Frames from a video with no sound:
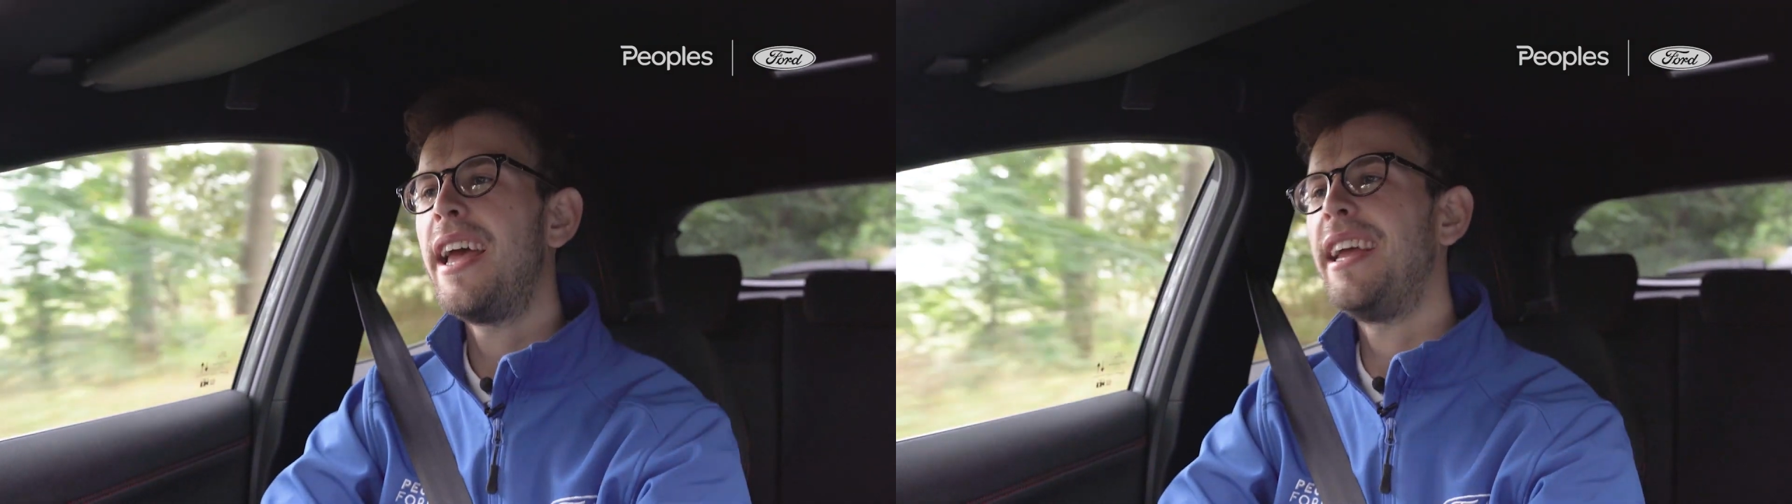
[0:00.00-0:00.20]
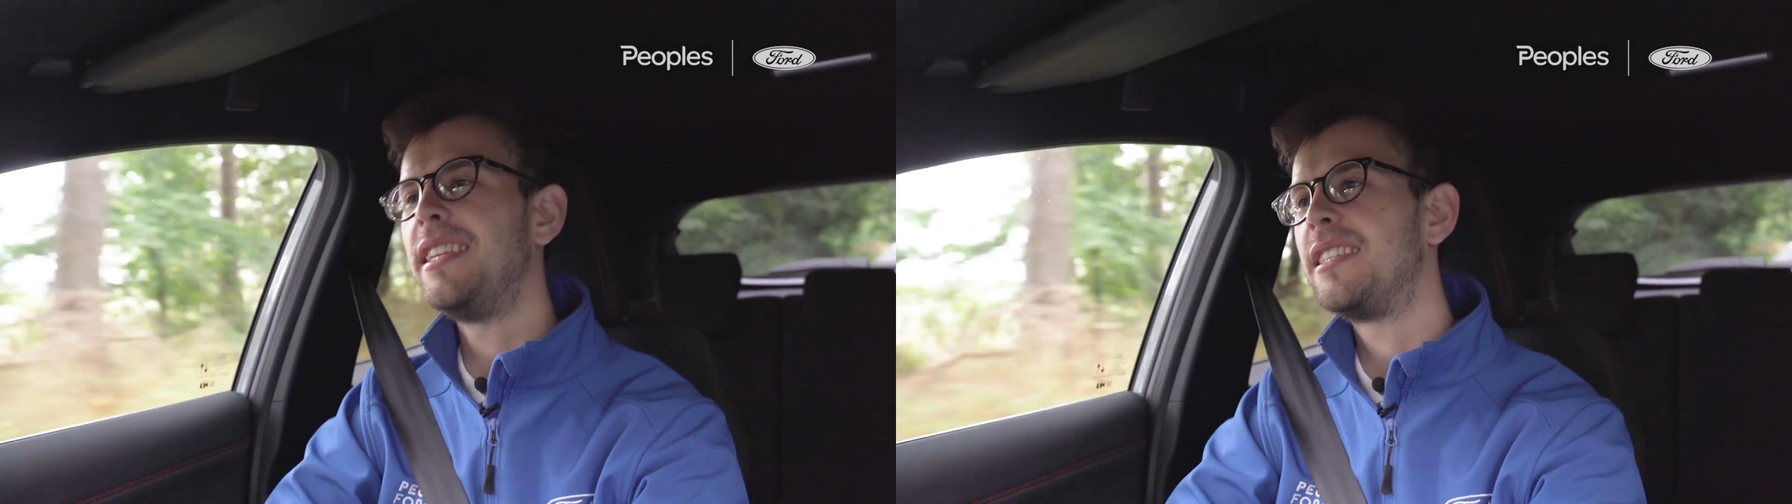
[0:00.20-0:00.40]

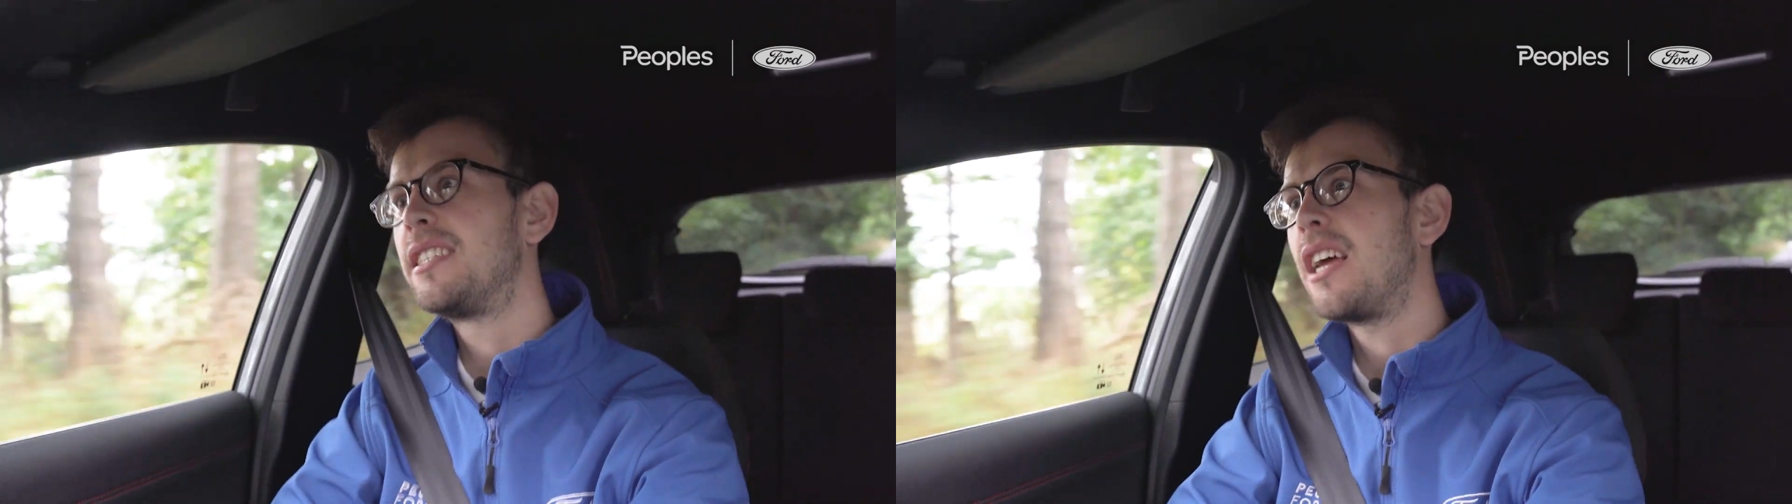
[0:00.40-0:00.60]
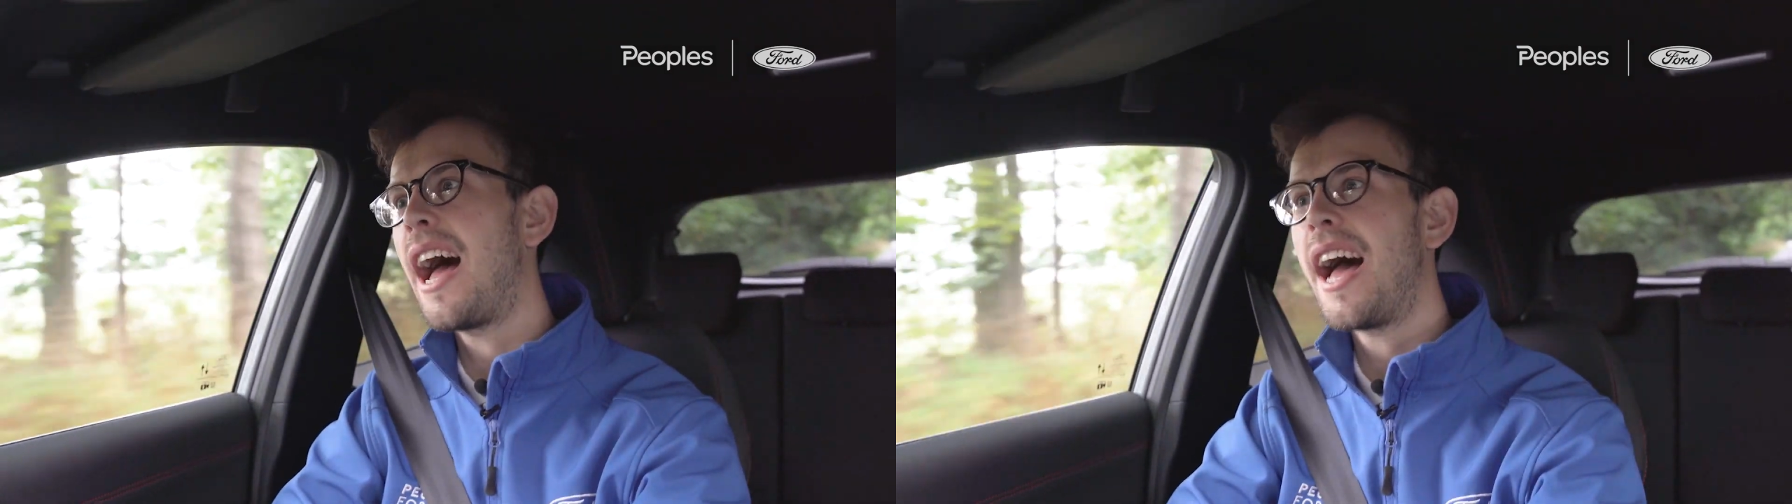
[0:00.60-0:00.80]

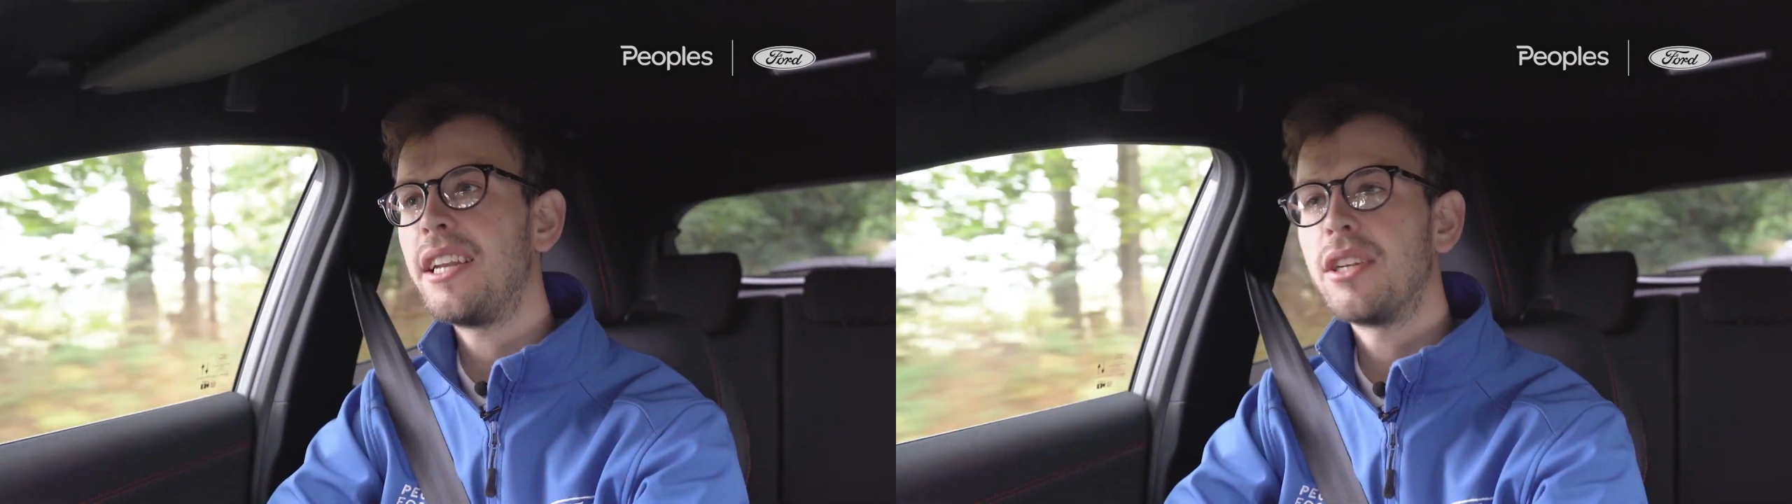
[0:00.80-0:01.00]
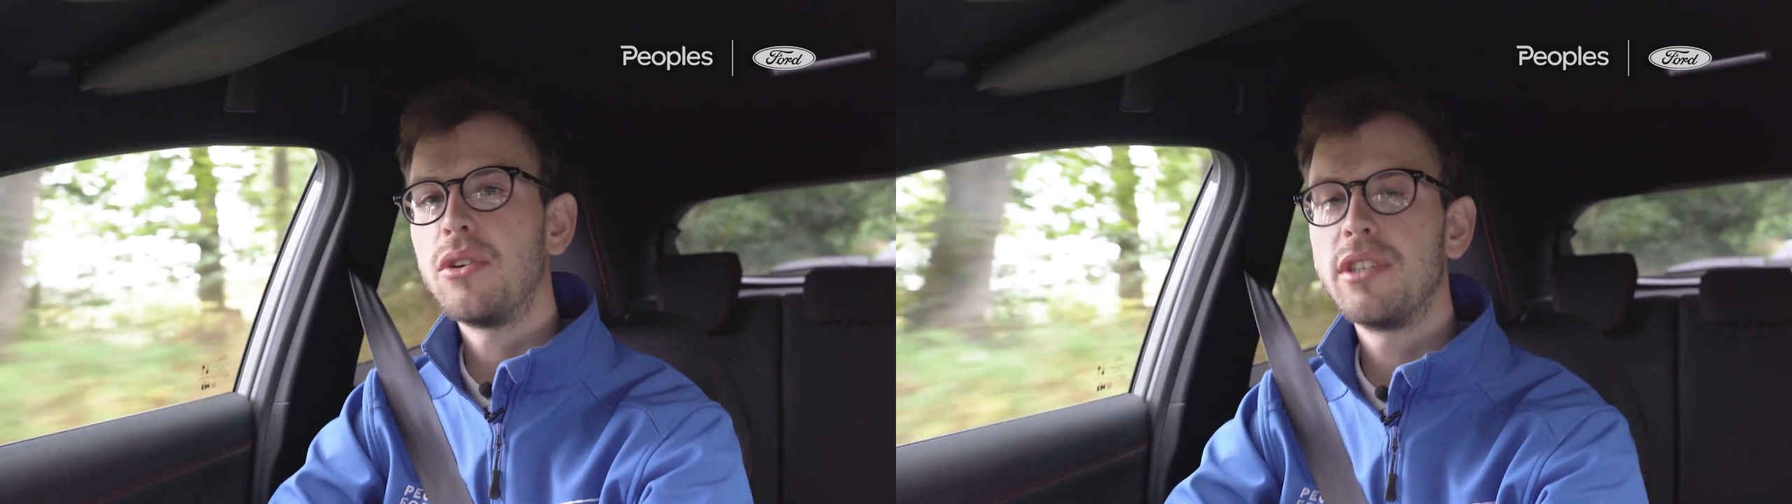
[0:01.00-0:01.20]
it's
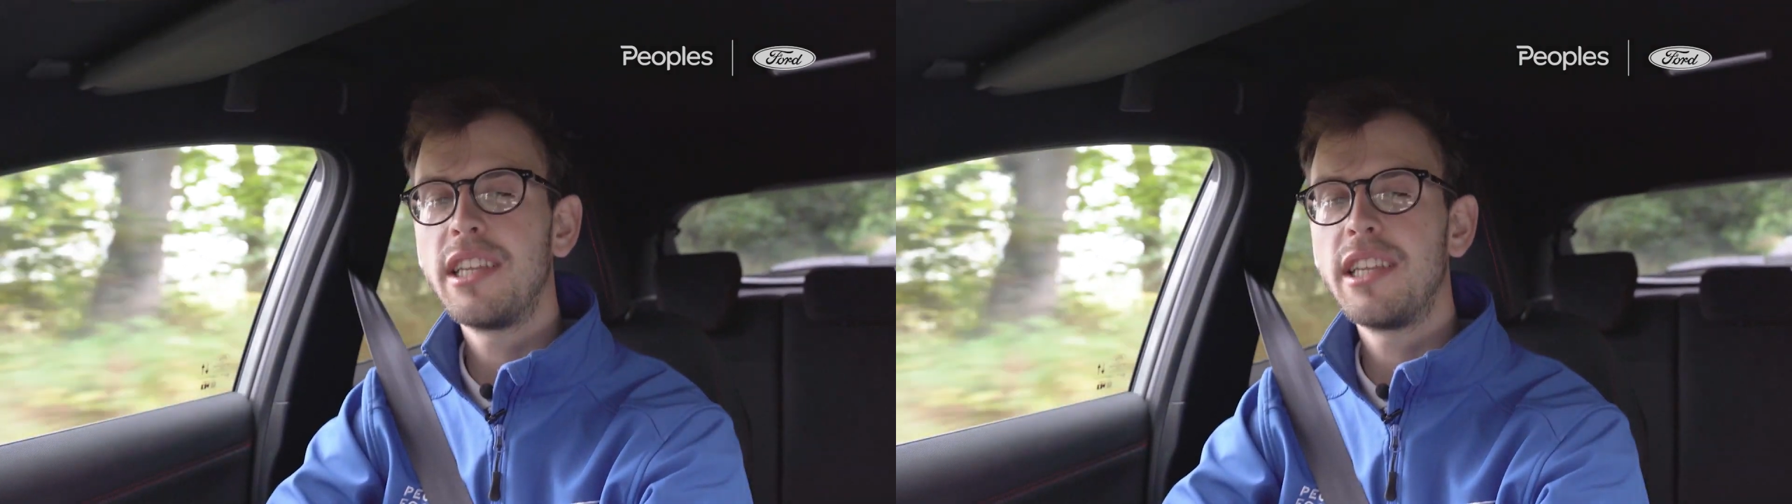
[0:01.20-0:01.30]
handled